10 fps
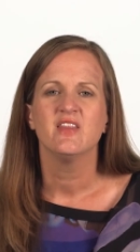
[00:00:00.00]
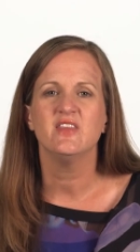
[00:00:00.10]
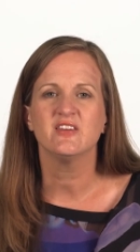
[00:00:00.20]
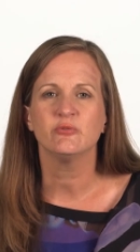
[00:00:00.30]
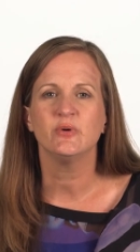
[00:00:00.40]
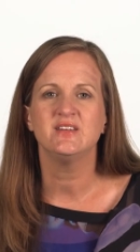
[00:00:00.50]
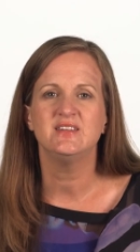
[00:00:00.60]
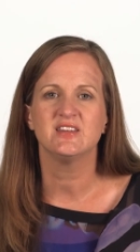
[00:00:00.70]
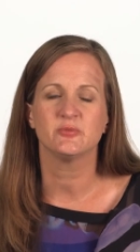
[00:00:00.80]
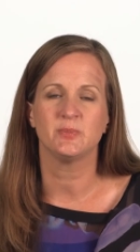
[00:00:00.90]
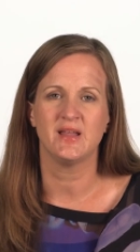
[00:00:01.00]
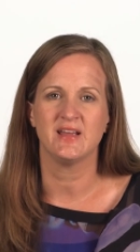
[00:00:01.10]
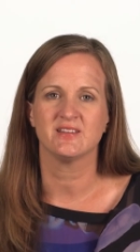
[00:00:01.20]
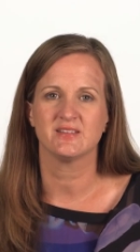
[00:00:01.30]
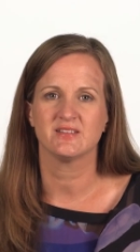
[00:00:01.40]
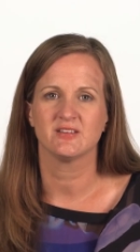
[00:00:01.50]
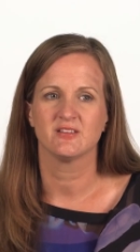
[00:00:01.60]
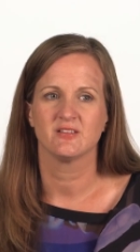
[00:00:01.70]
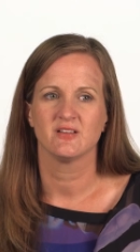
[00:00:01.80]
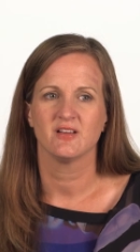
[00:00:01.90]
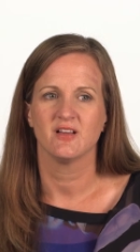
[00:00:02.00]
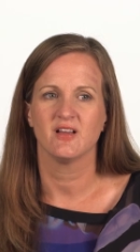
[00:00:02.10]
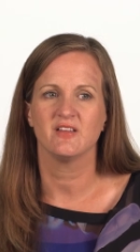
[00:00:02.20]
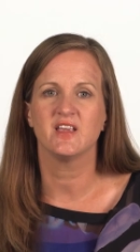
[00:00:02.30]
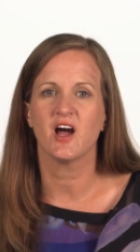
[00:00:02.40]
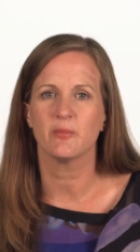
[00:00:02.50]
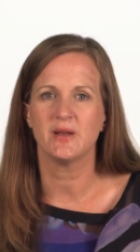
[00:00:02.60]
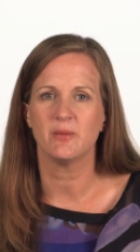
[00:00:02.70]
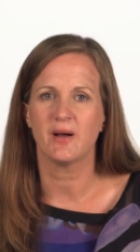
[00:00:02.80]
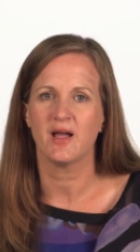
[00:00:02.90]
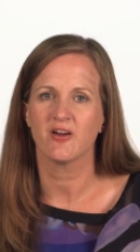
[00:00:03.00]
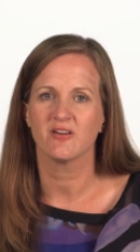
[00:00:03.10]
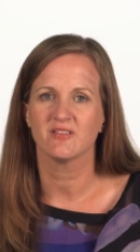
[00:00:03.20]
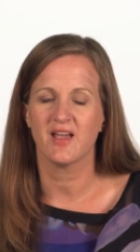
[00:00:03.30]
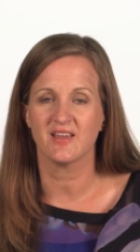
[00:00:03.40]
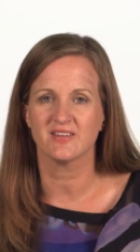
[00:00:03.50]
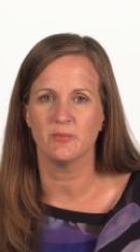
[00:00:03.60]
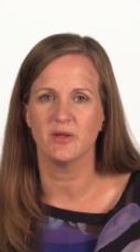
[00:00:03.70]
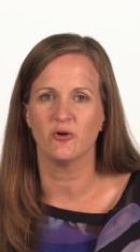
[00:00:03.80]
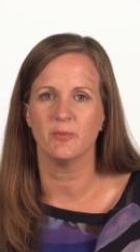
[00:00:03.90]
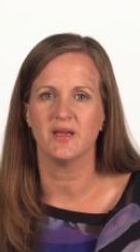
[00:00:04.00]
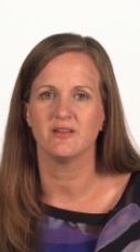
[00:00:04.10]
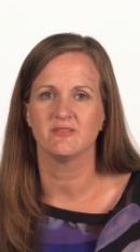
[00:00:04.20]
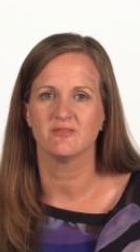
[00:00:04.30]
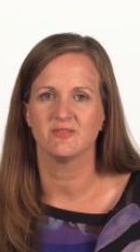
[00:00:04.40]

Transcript: this would displace the Ottoman Empire as the middlemen,